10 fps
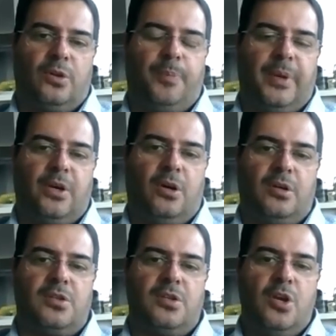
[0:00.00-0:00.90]

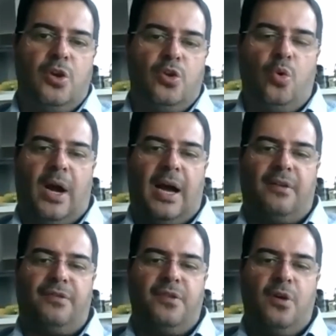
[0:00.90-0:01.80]
because you
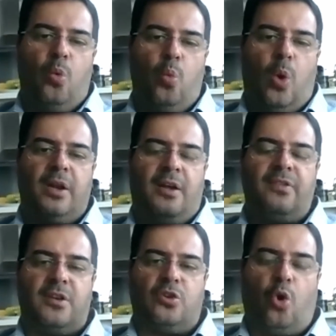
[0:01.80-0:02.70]
have
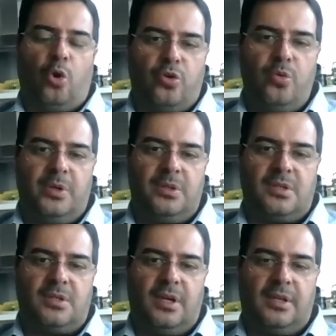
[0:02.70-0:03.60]
100
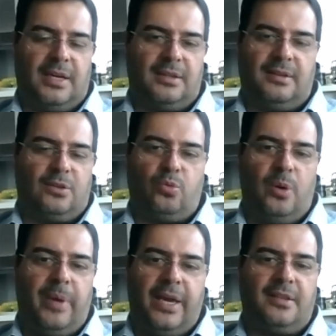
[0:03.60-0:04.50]
documents that will
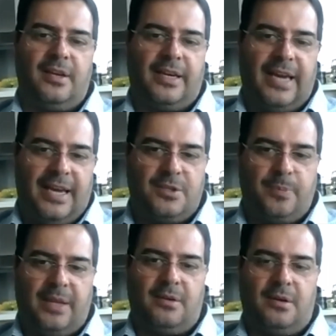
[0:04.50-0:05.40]
make the case
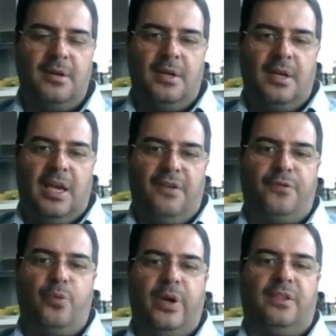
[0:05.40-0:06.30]
better.
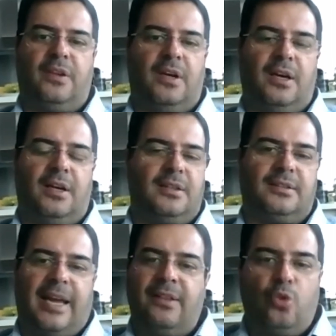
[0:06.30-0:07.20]
If with
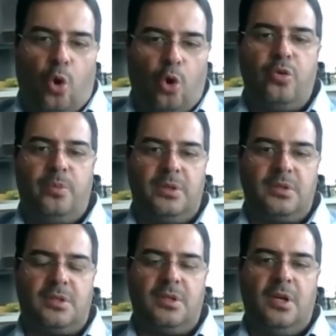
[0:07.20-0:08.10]
10
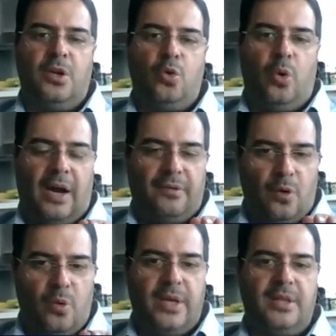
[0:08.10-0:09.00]
documents you have
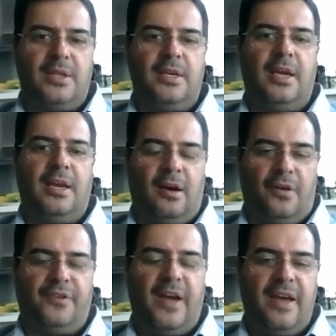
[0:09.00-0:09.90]
already
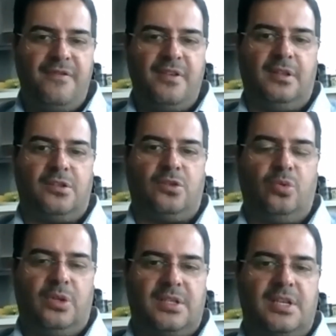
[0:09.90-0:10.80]
enough evidence to
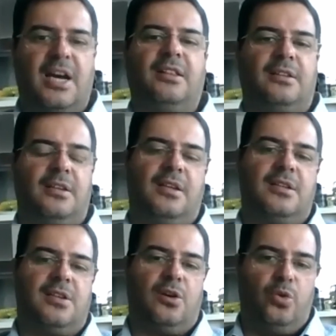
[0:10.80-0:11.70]
decide that it
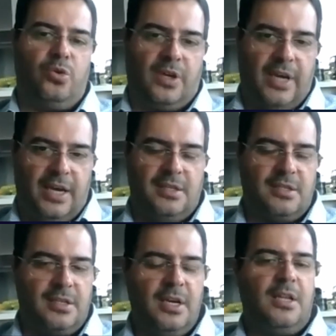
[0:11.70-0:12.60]
is a good
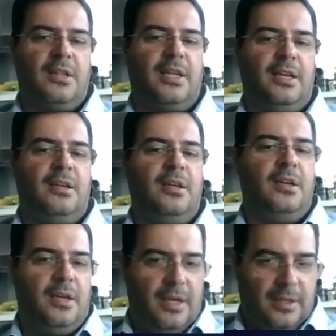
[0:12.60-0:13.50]
case, then
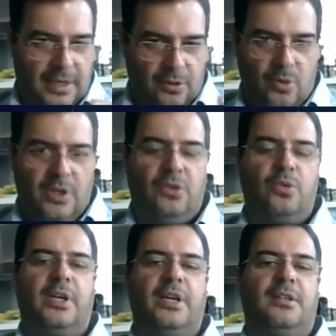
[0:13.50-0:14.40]
you need to
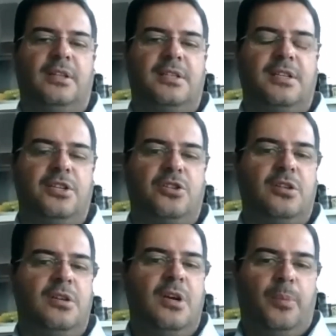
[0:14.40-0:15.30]
take the
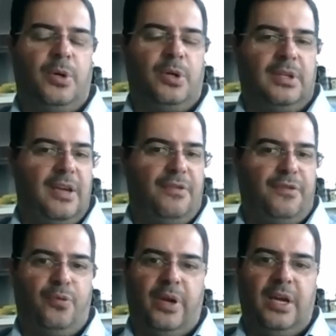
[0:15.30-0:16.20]
decision. But
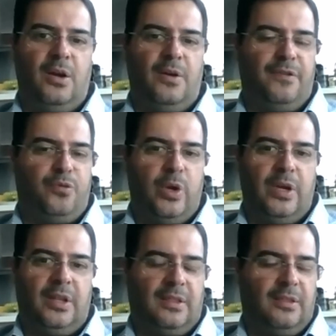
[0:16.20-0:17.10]
if we
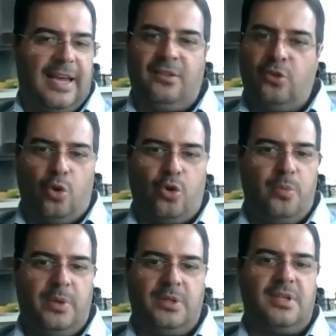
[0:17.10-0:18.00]
10
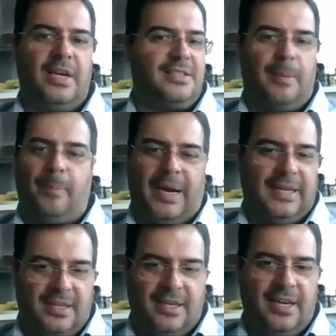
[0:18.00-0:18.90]
documents, it's a
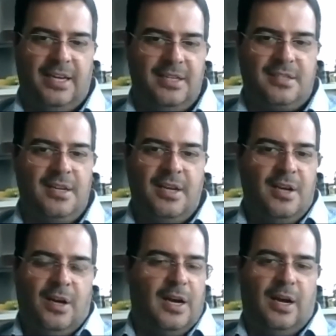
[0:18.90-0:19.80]
bad case.
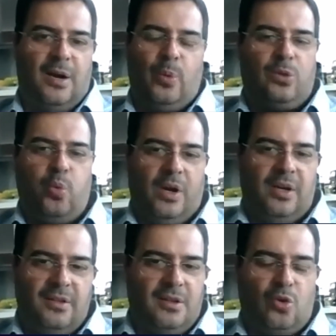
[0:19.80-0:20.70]
With
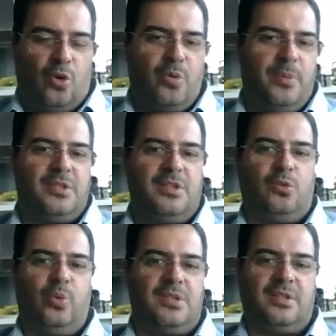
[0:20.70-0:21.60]
100 documents, it
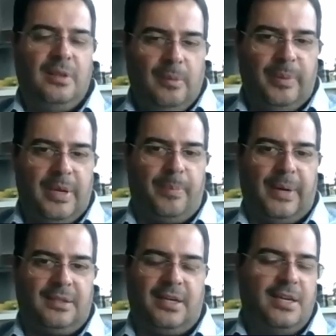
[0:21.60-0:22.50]
will still be a
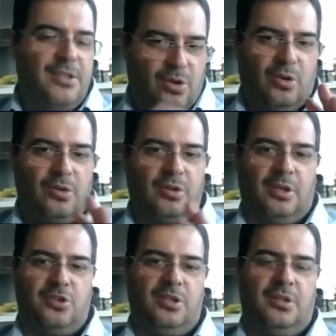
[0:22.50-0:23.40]
bad case. So don't
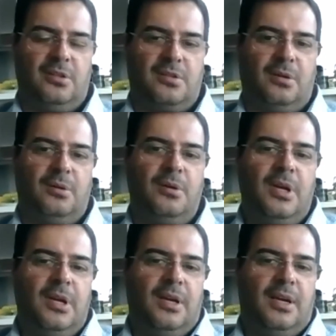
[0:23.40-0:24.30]
touch it. So,
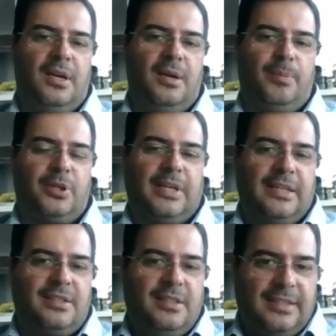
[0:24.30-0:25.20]

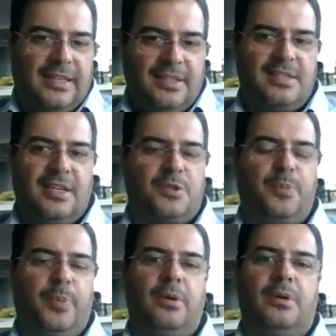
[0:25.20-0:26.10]
but that is
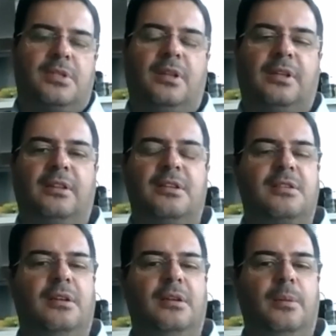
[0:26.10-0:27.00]
experience, and that is
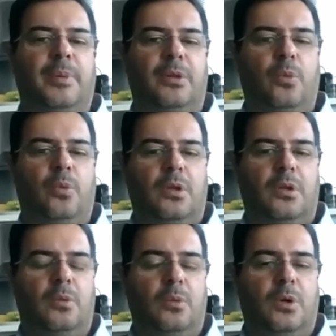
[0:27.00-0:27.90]
a little bit
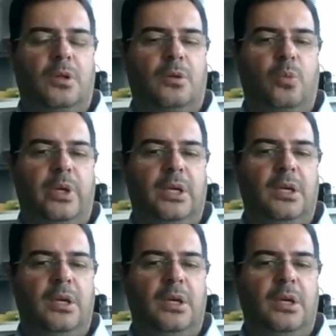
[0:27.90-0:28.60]
what we